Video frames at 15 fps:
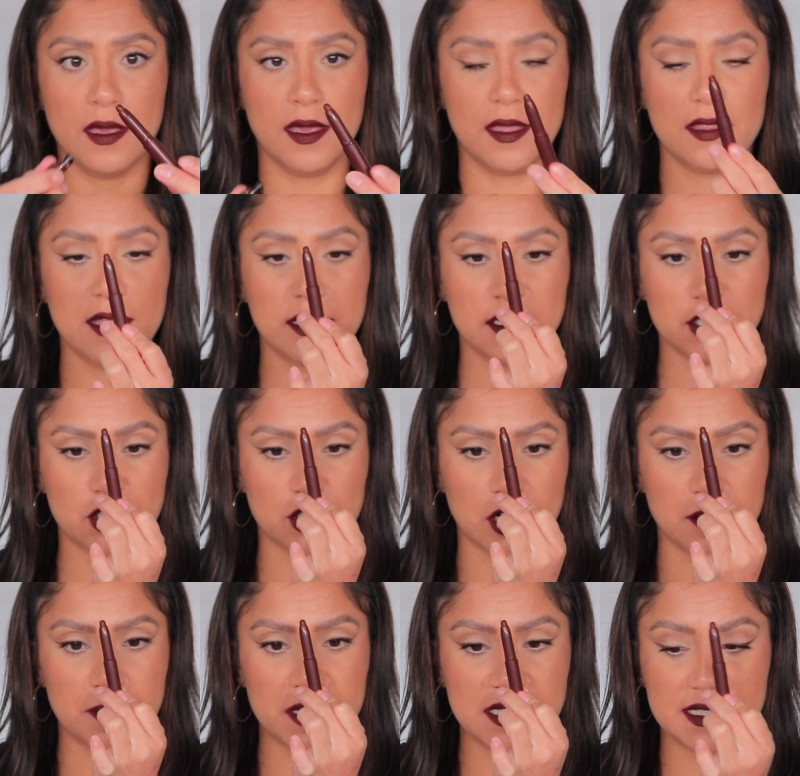And then it
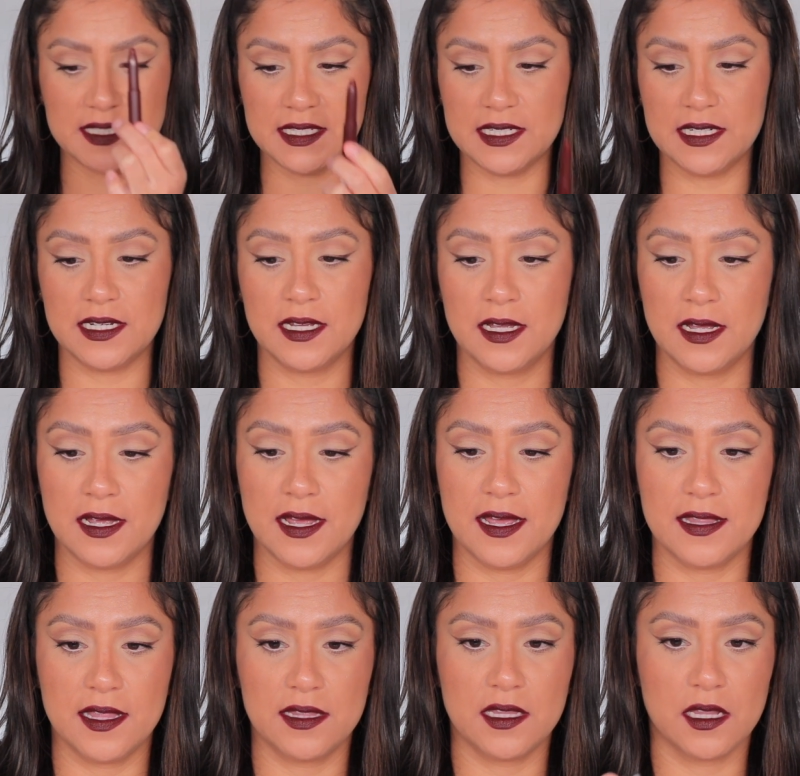sharpens it,
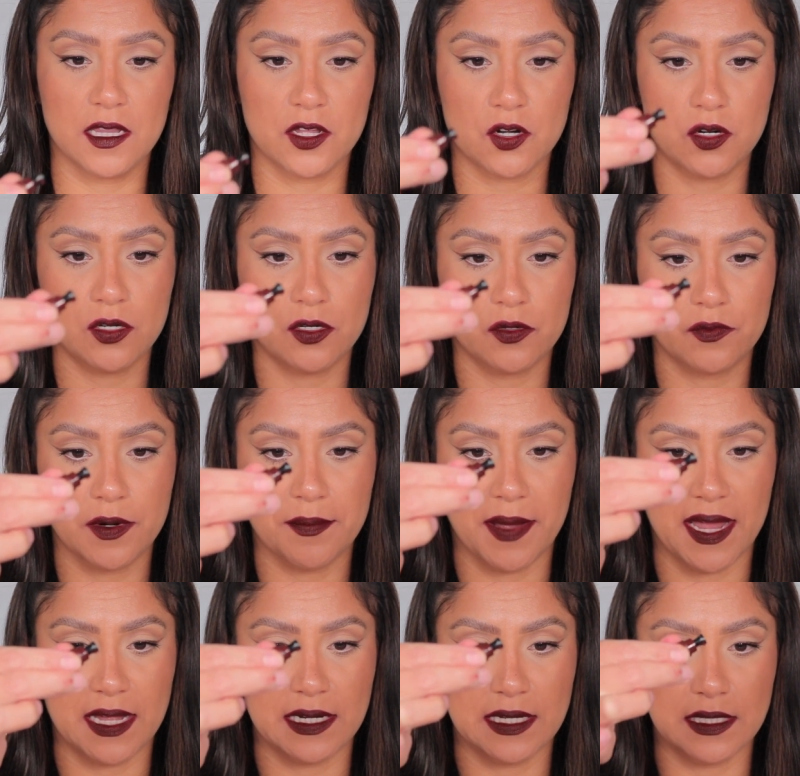and then the little
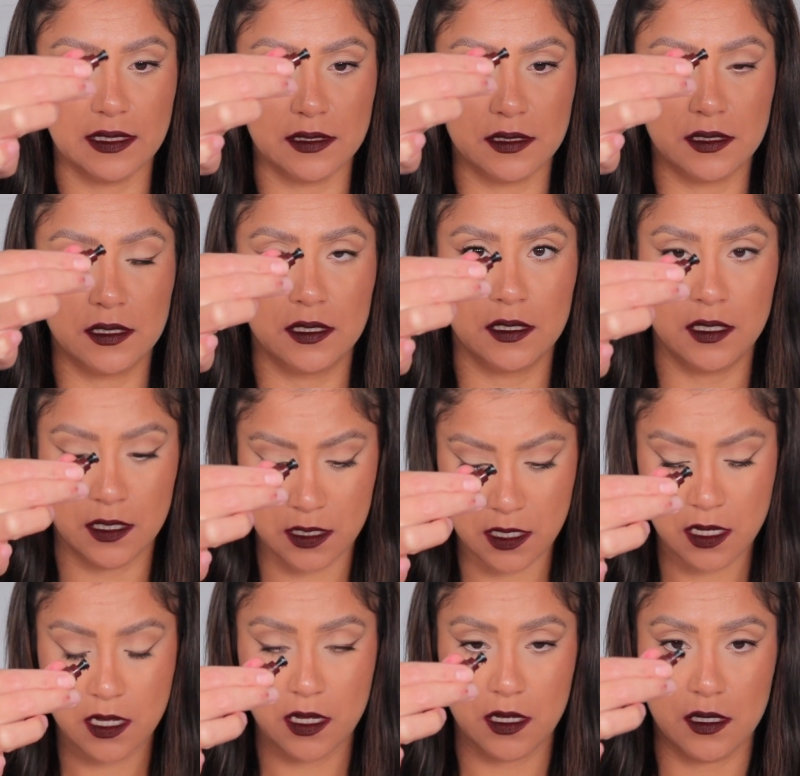remaining,
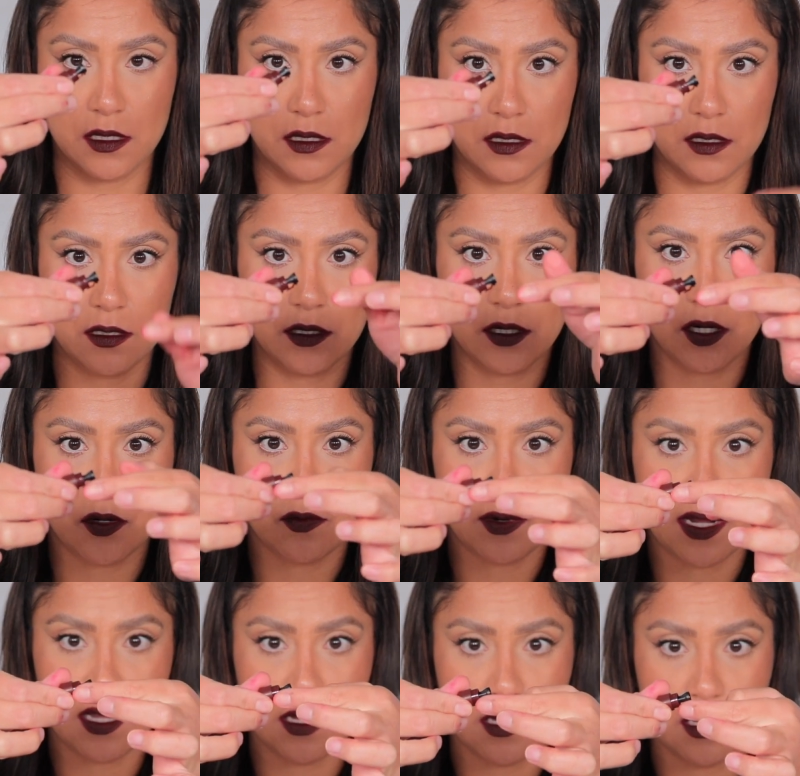you know,
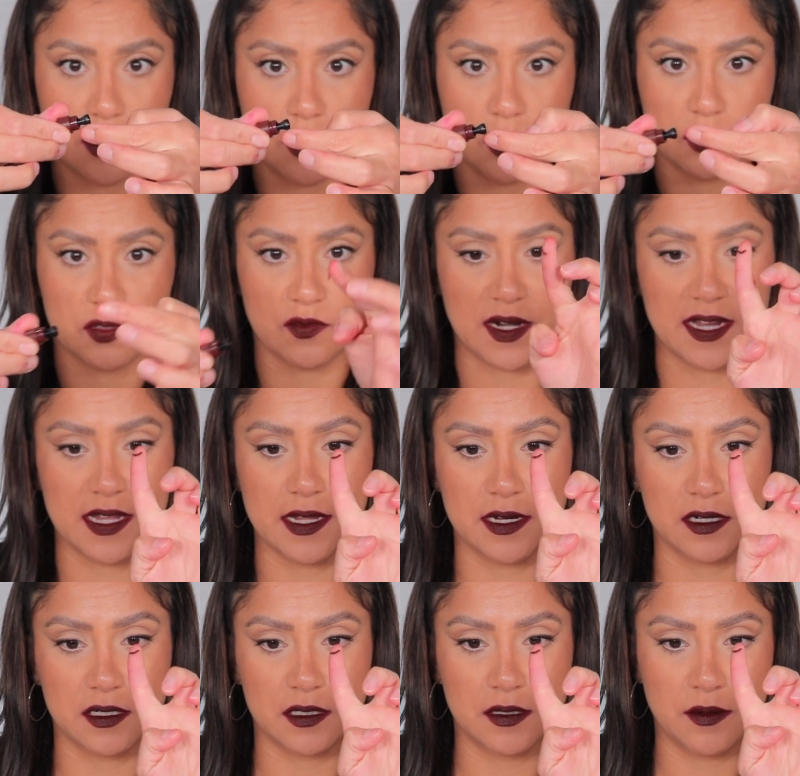right, goes right
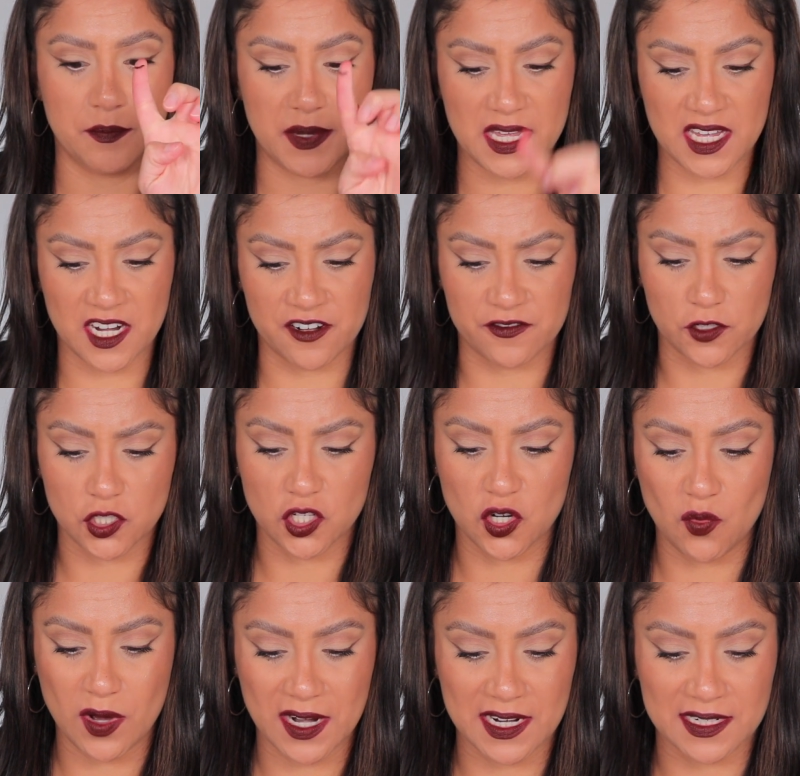here. Be careful, you
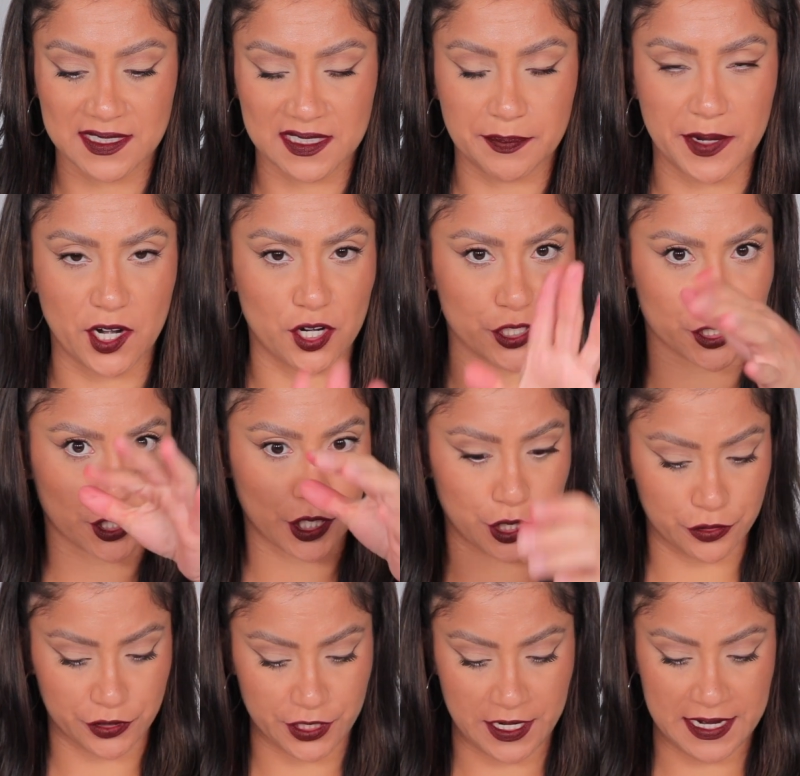don't want it to smear on your
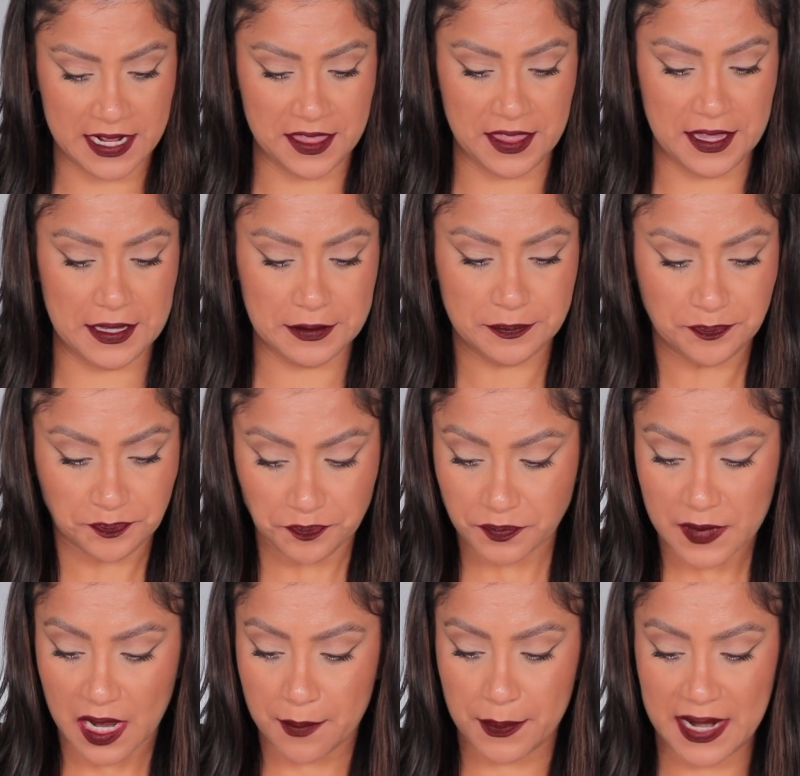clothes or anything.
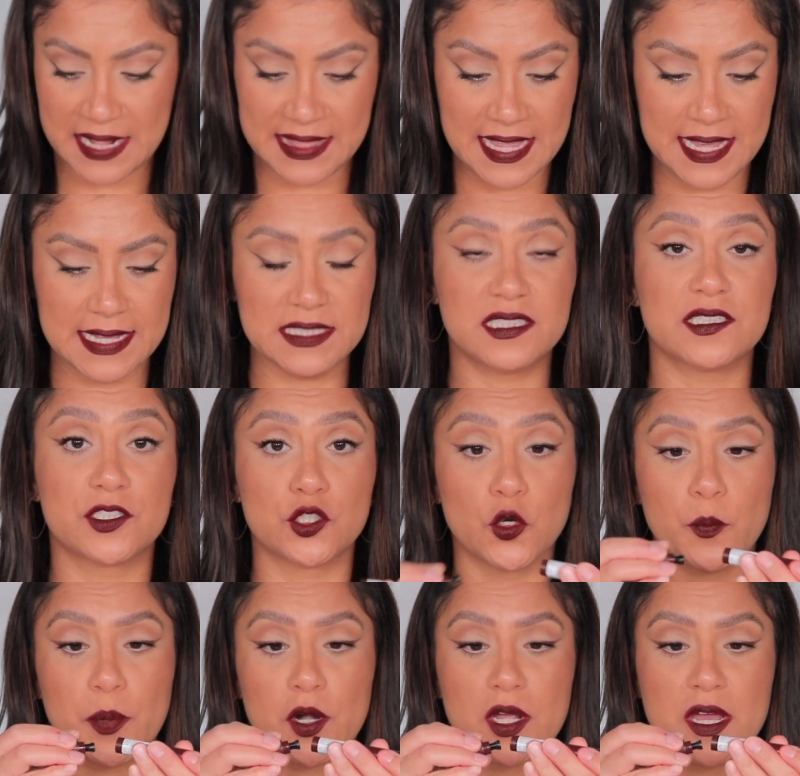But I think it's
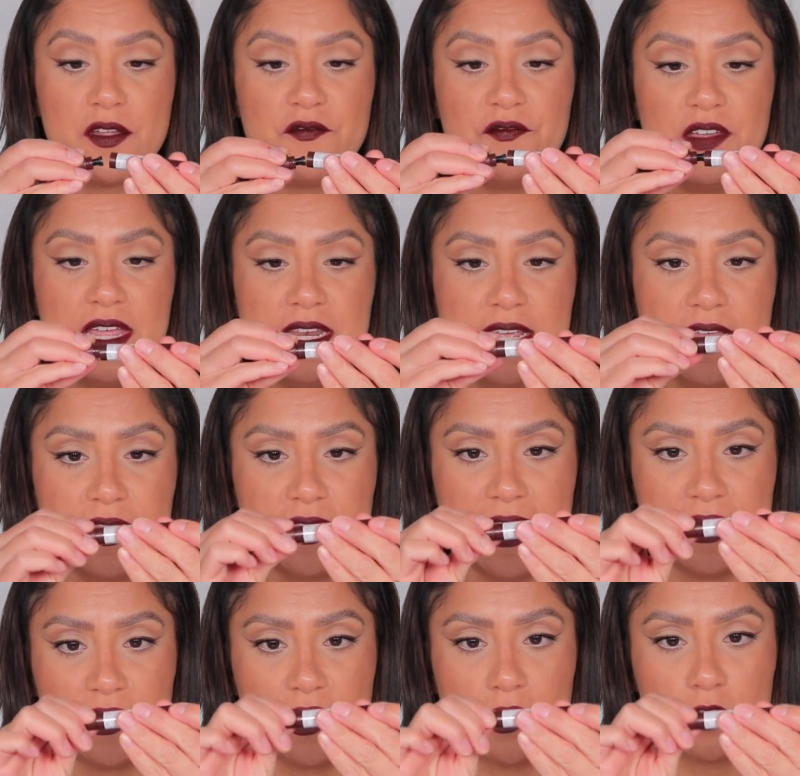super convenient
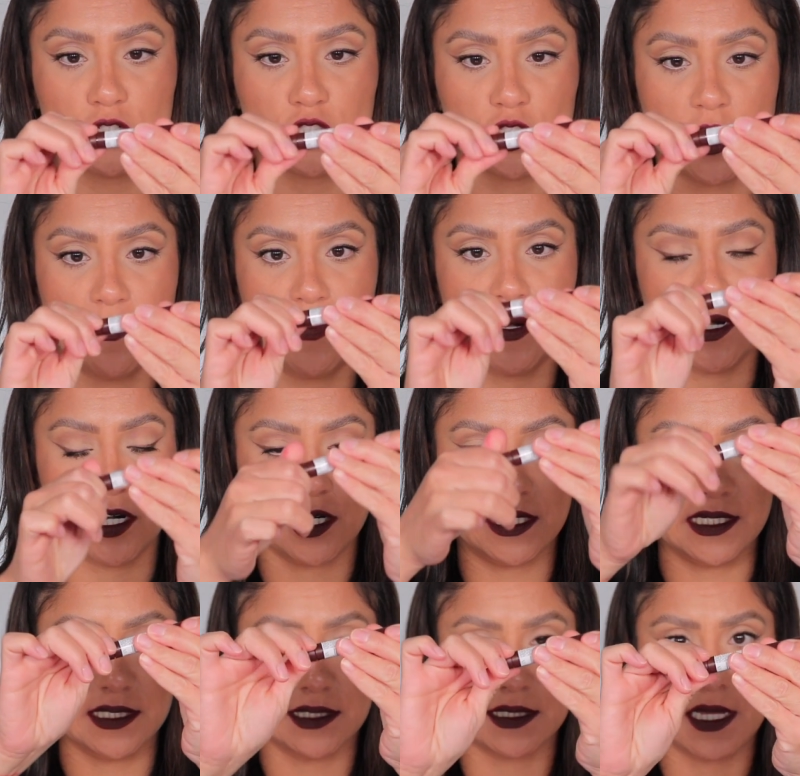that the little sharpener
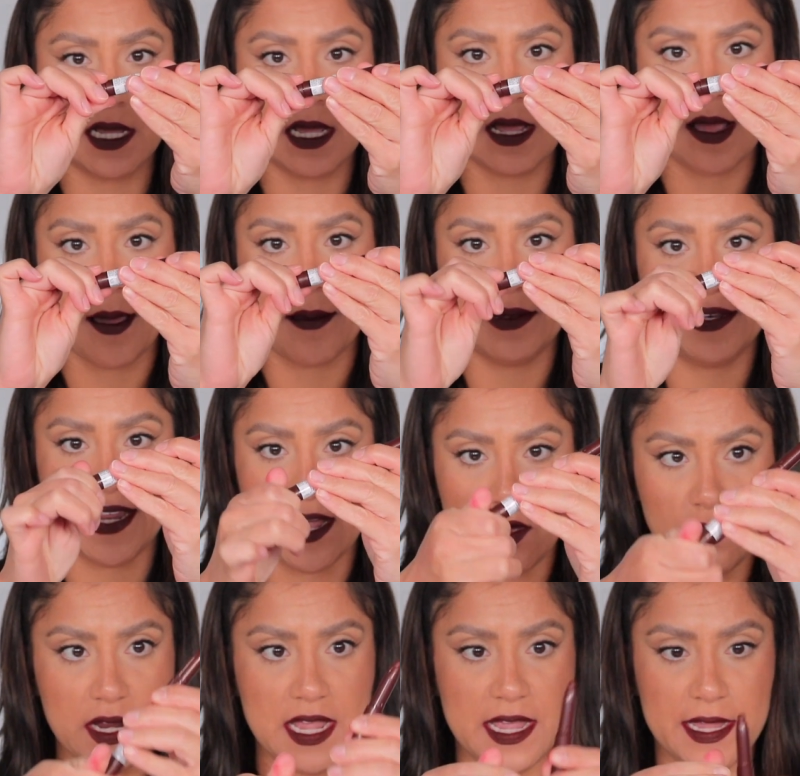is
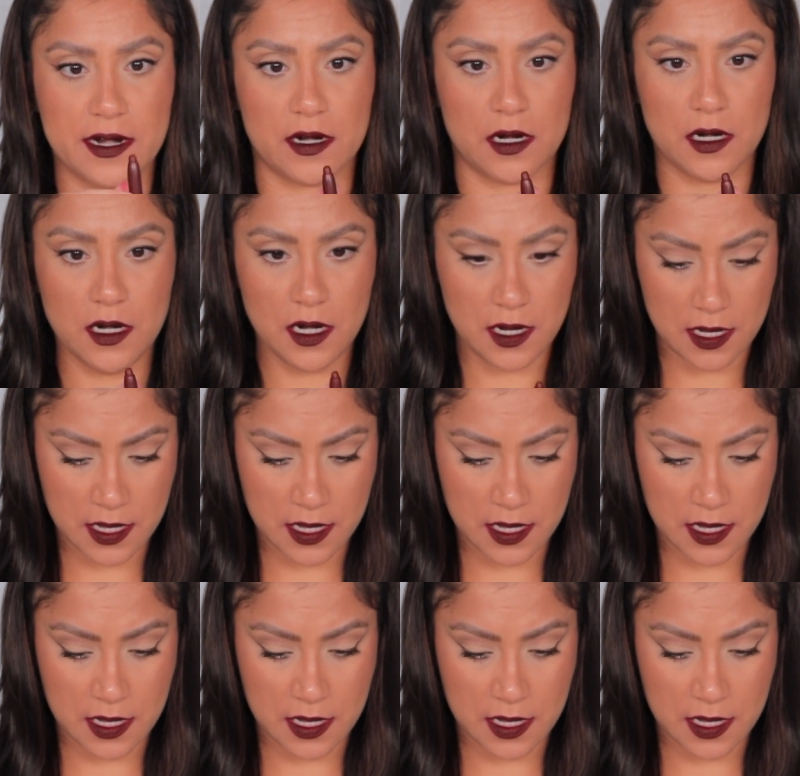down here,